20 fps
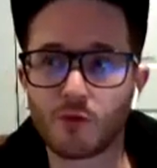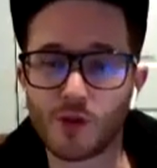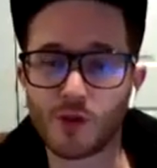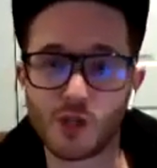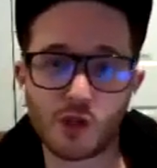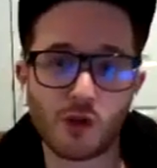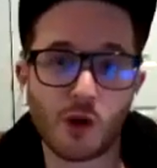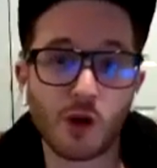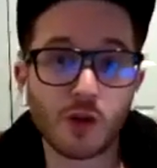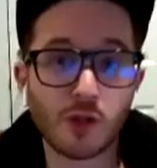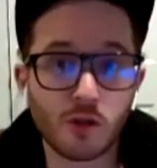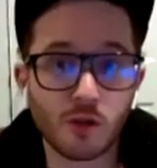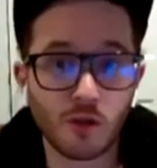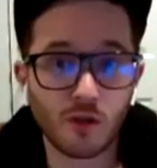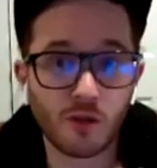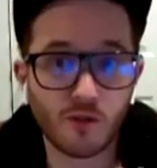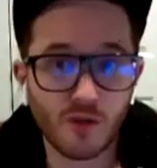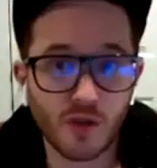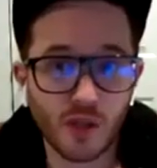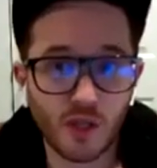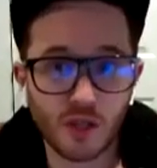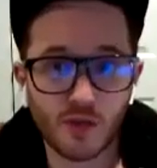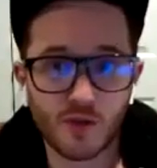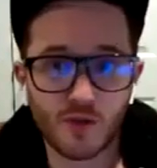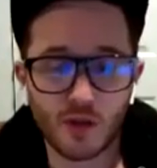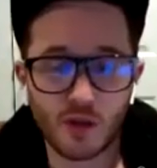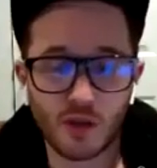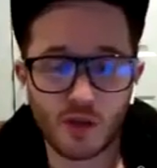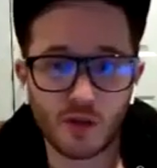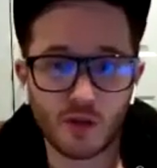restructure the fees
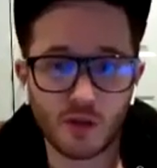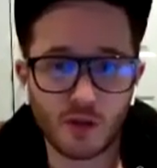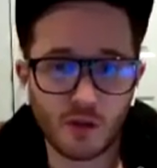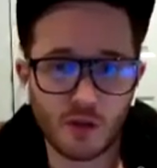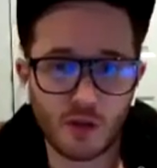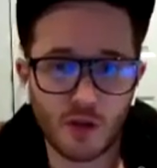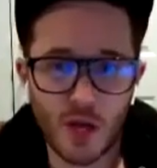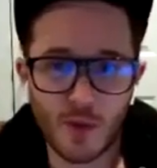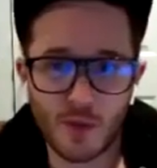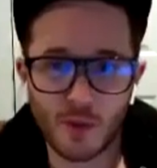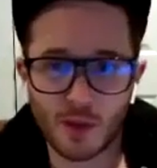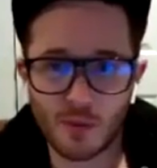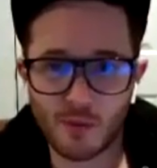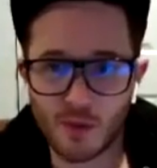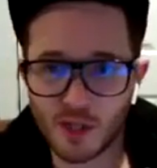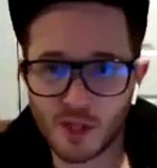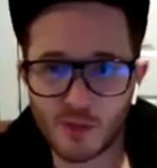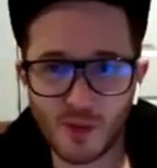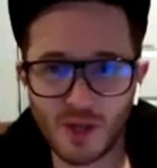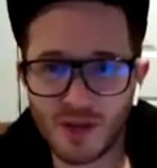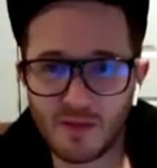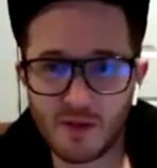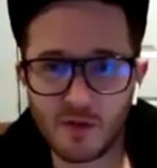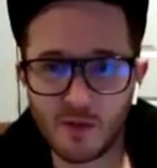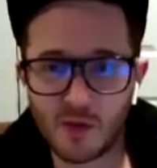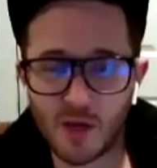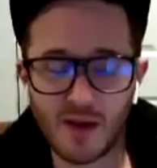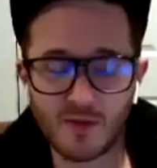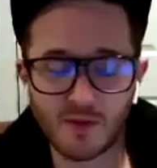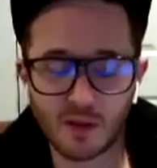for the coming months? But even
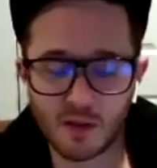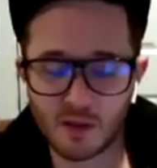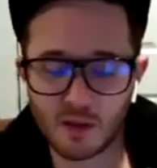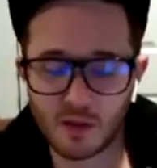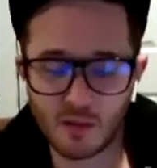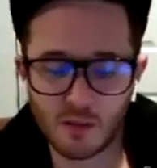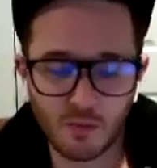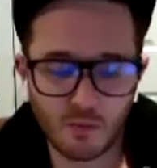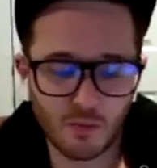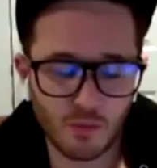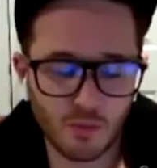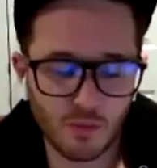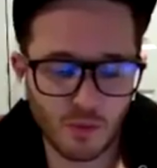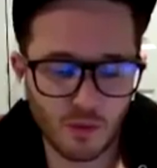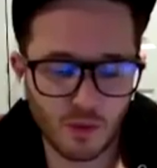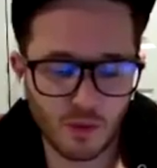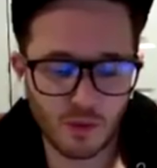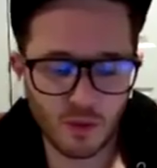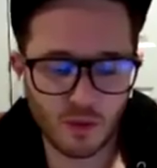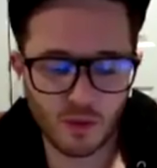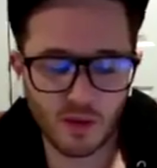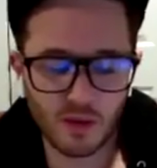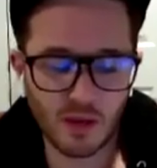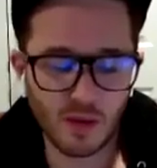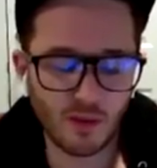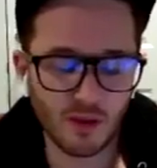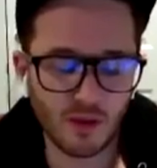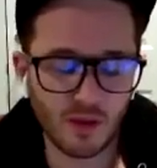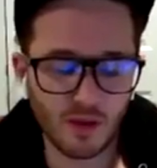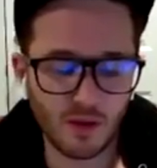if you have to,
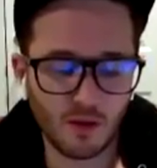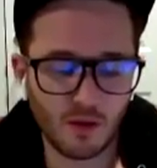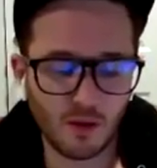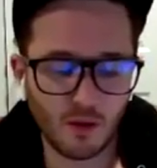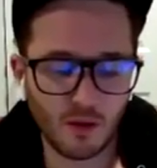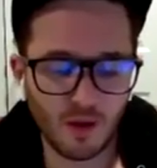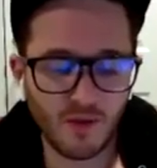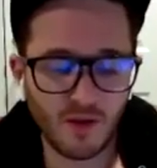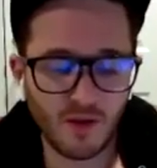you know,